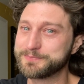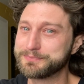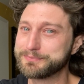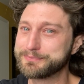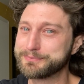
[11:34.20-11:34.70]

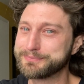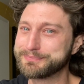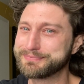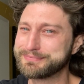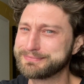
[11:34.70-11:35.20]

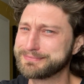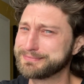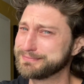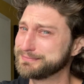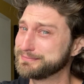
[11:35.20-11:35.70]

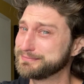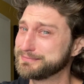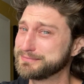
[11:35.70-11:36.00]
Nothing is said.